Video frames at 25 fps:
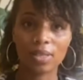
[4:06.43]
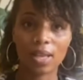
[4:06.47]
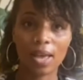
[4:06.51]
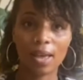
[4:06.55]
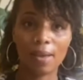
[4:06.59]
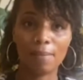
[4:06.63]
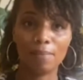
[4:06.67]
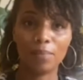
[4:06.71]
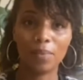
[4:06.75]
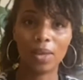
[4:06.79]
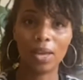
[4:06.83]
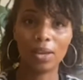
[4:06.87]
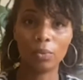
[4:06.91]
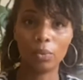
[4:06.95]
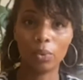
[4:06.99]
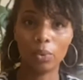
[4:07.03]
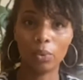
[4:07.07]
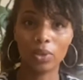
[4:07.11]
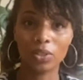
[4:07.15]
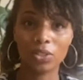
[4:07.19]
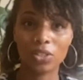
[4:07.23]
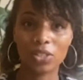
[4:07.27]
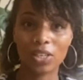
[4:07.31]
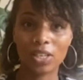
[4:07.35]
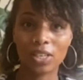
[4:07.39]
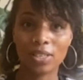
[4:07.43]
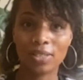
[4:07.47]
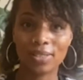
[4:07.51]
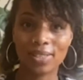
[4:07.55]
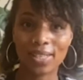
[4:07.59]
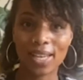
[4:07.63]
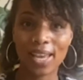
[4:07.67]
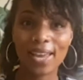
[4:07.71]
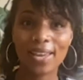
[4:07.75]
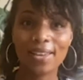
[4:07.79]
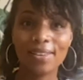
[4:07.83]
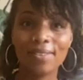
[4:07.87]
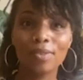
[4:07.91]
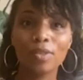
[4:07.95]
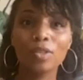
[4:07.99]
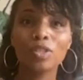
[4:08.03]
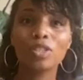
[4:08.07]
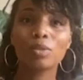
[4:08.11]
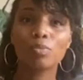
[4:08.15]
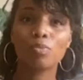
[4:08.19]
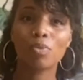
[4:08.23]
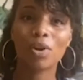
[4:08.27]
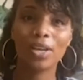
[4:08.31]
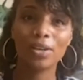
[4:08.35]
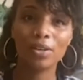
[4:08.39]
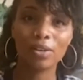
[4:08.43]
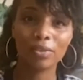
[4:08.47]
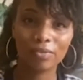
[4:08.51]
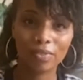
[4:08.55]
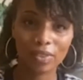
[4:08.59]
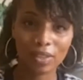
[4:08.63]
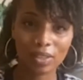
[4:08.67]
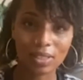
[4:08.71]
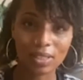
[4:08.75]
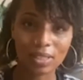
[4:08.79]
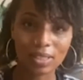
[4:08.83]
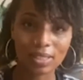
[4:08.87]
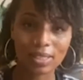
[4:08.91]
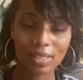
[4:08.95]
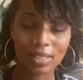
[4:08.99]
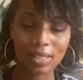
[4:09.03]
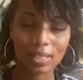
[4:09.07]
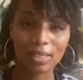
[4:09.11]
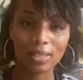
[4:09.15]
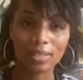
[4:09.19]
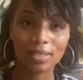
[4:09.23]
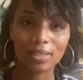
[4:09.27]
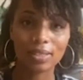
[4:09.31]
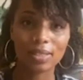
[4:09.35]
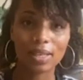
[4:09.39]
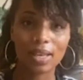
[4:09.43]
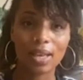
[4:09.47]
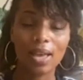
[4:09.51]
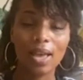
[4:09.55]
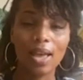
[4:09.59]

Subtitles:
and we want to contain the spread of the disease.